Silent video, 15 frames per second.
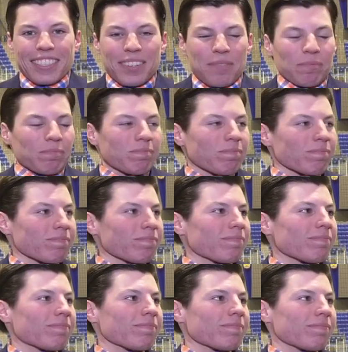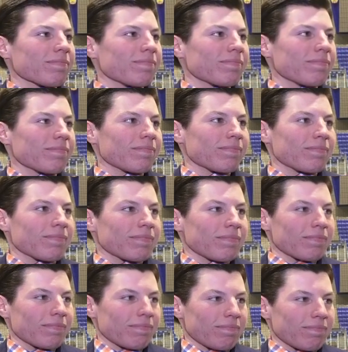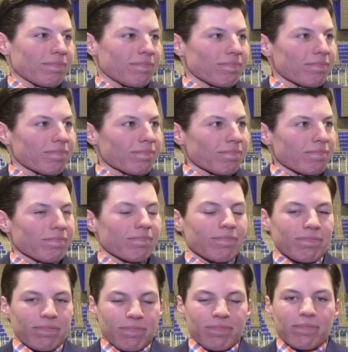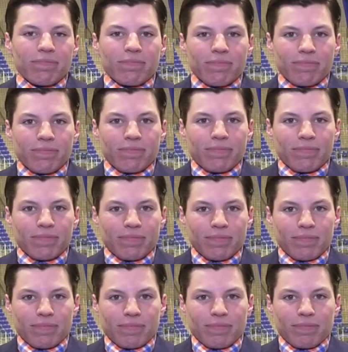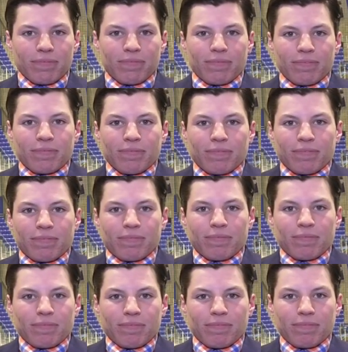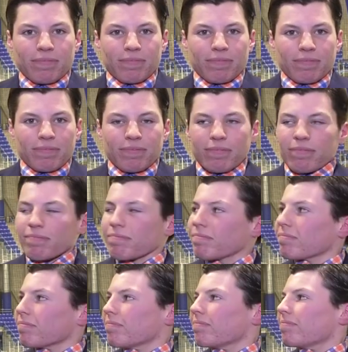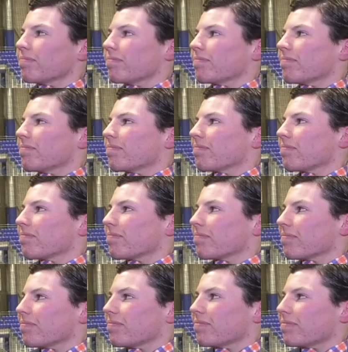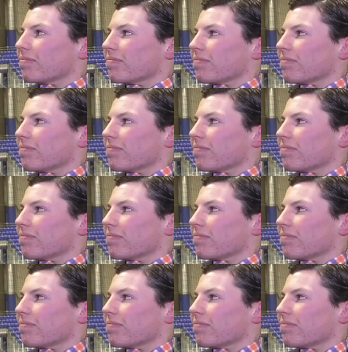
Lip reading: (silent)